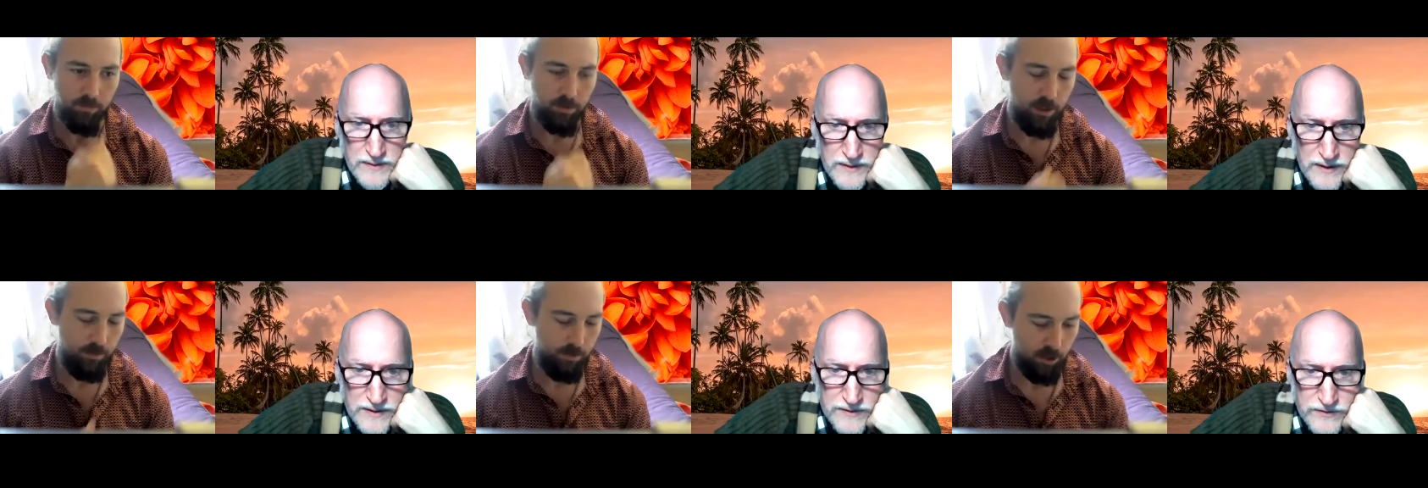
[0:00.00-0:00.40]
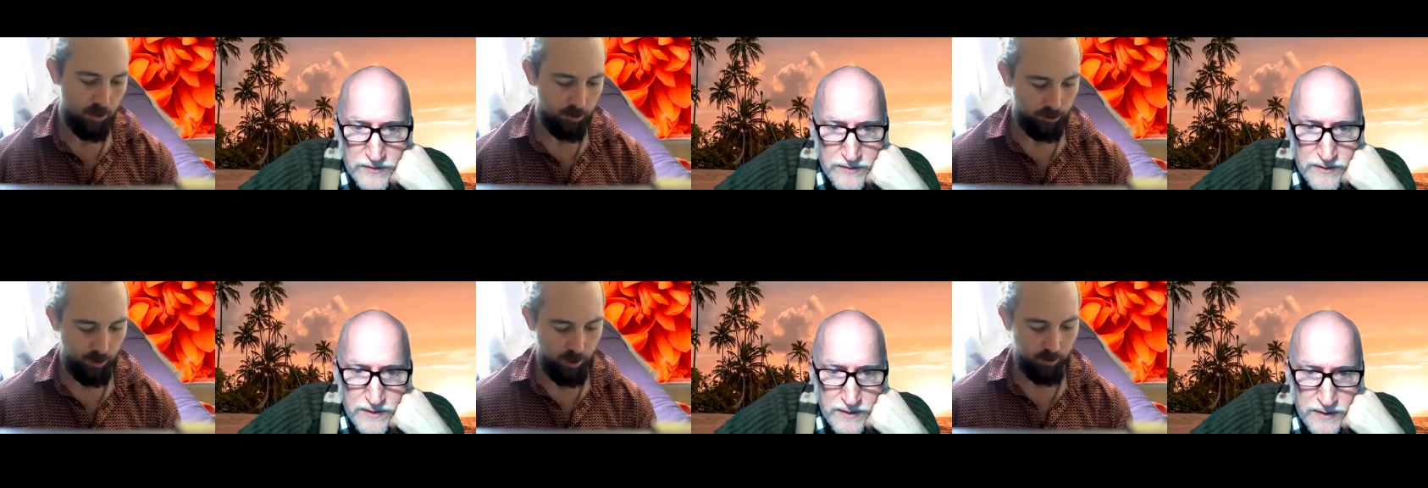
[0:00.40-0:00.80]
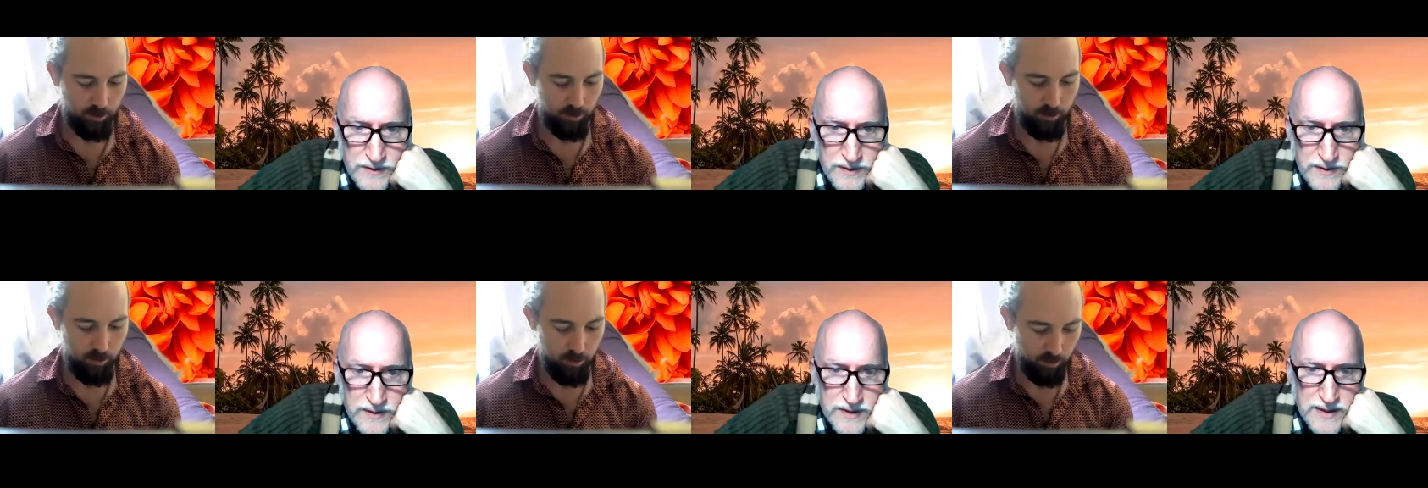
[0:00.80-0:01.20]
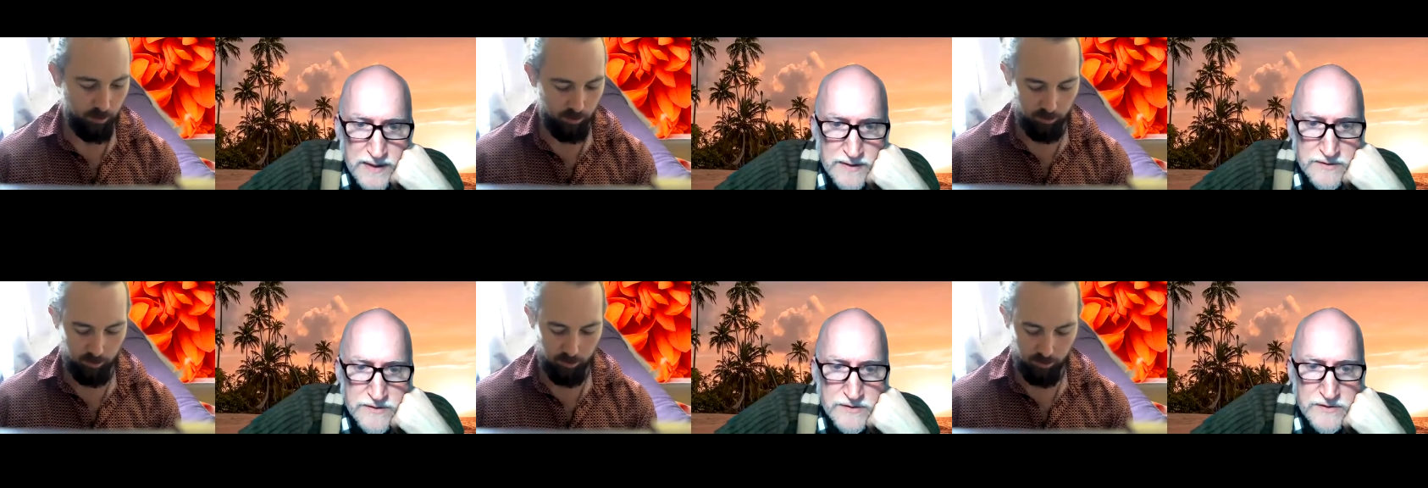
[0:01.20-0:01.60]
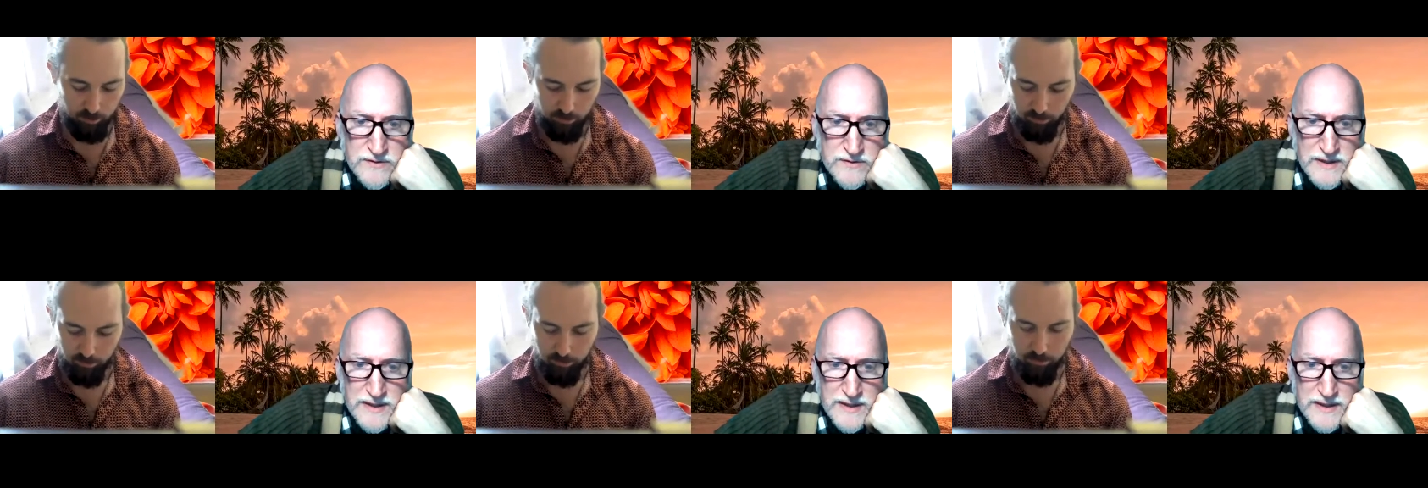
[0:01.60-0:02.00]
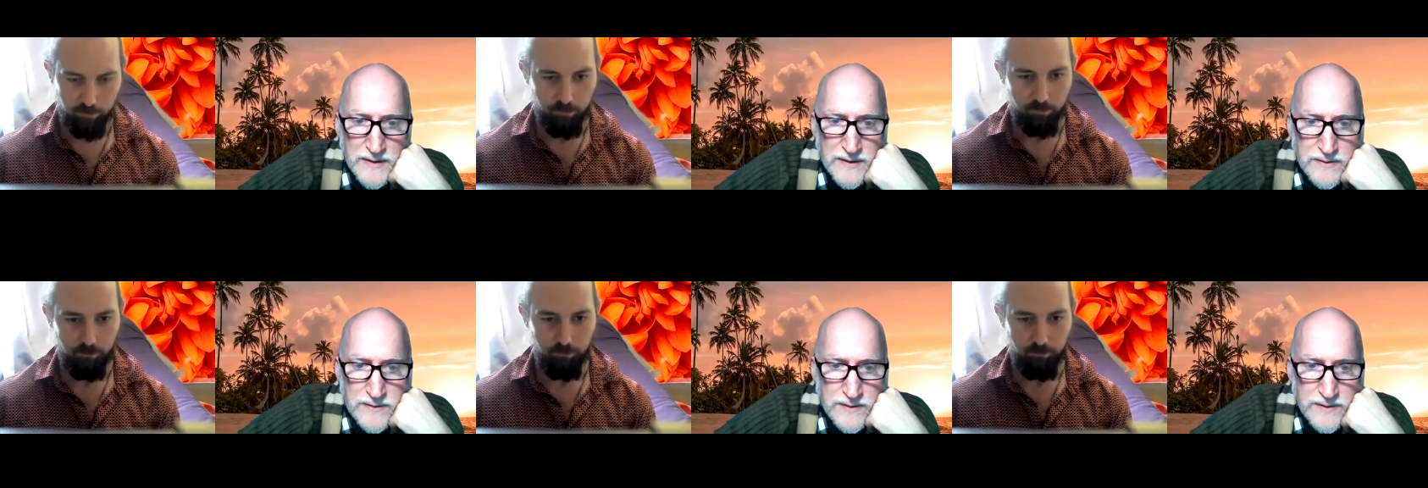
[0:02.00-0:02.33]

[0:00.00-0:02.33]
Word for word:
Speaker 1: keeping on track I'll just do it right now.